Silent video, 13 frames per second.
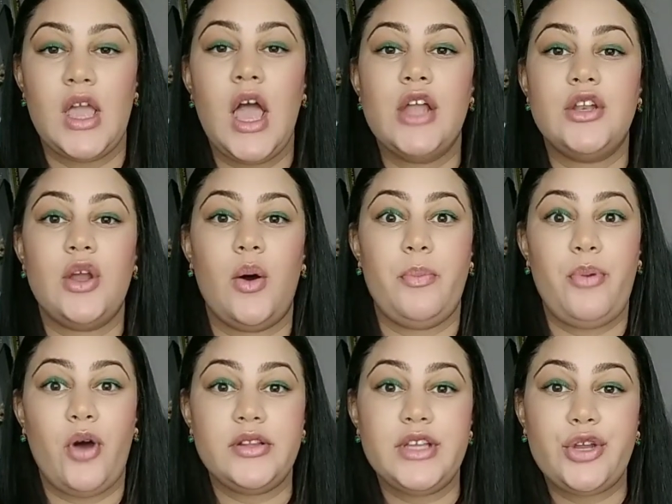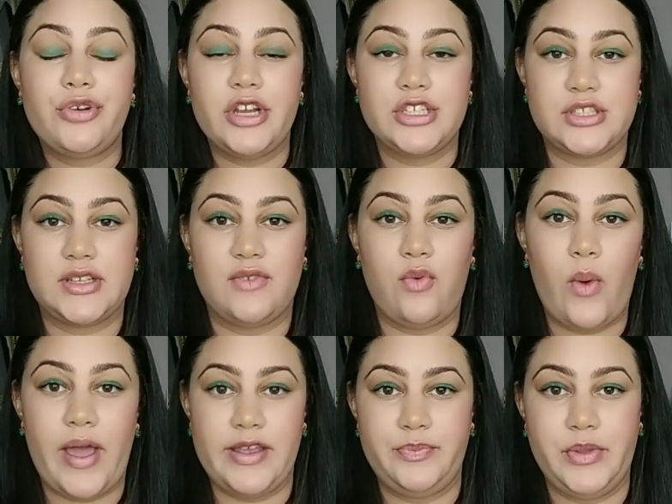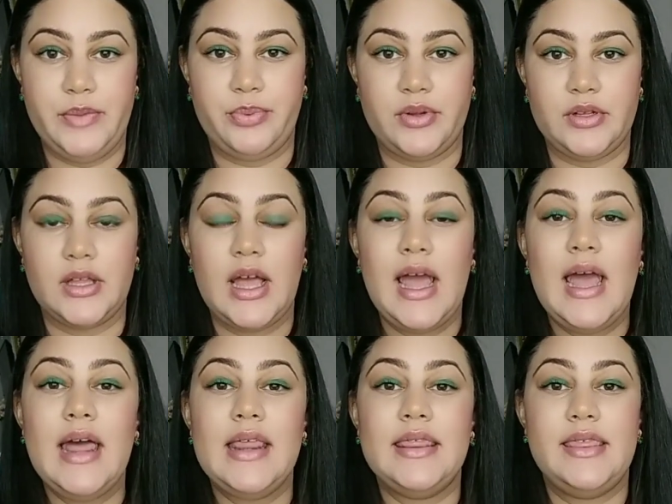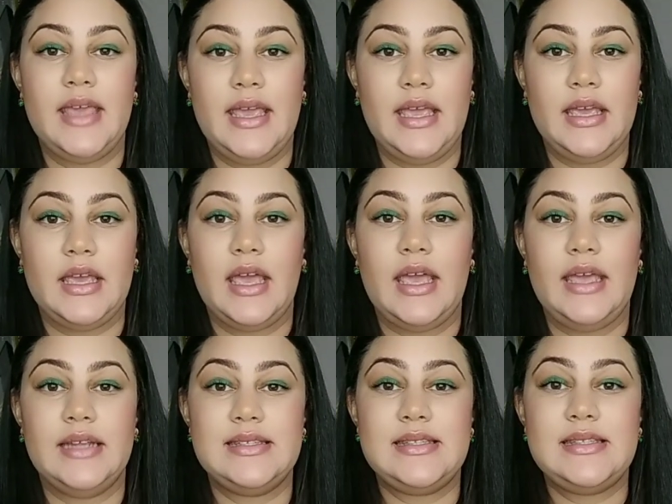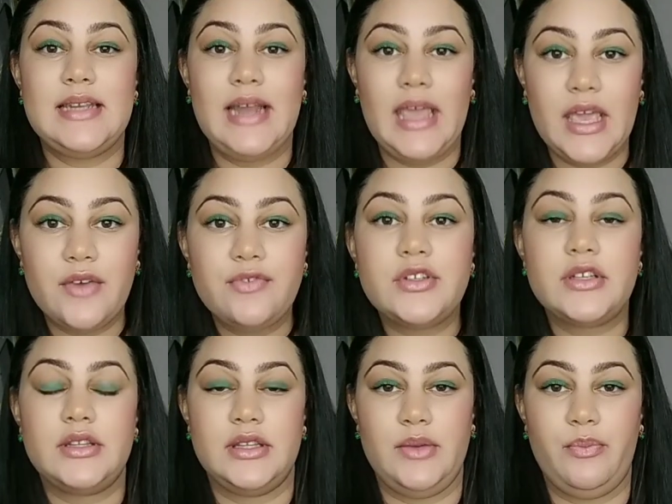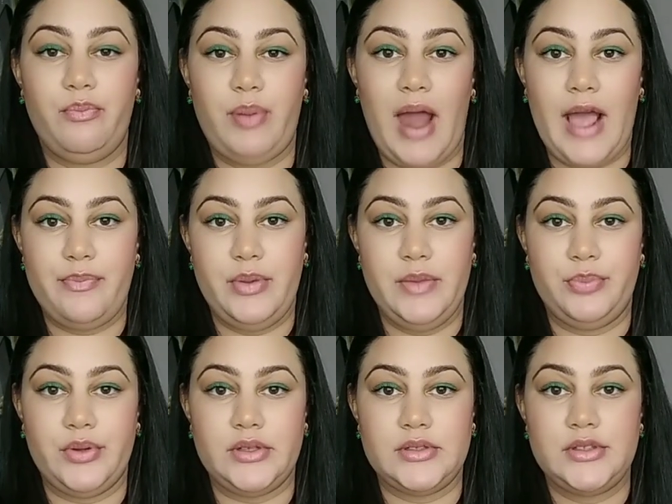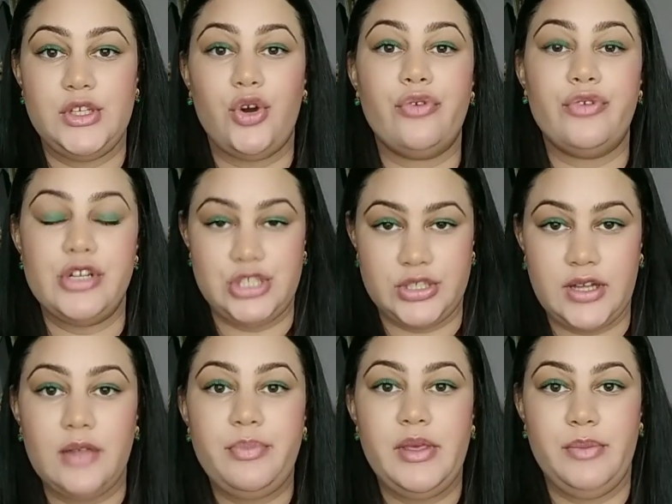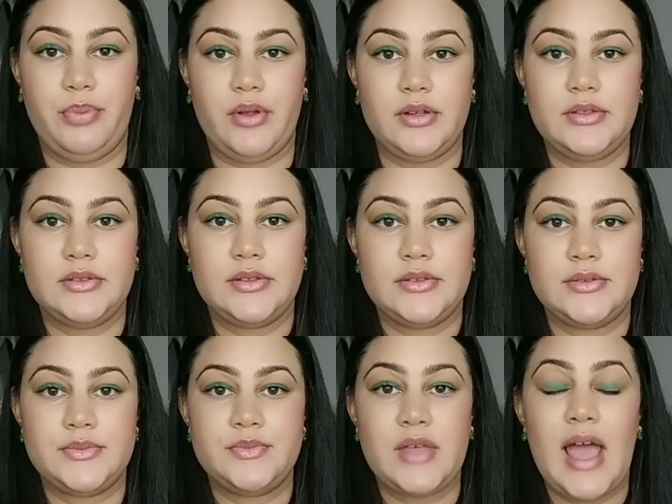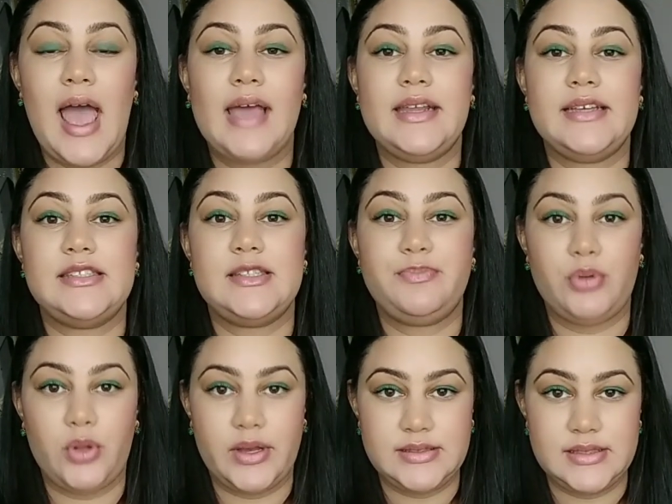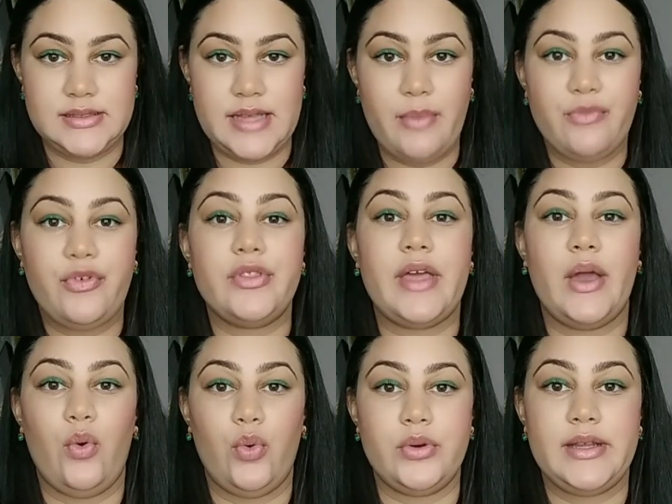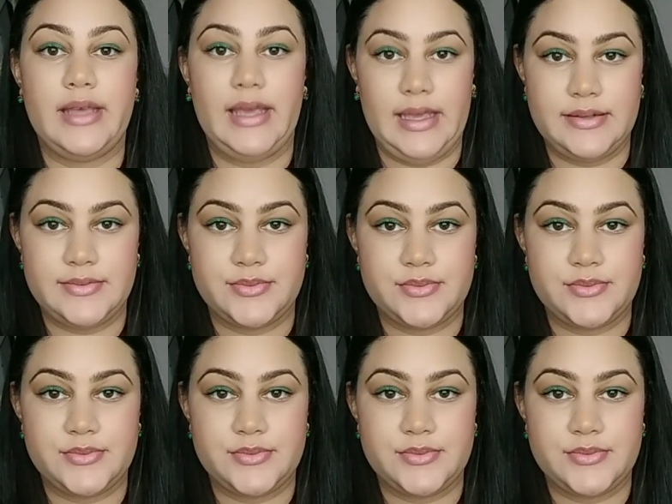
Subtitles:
Now upon the creation of white people, they enslaved the black people, the original people, and exploited them for their own gain.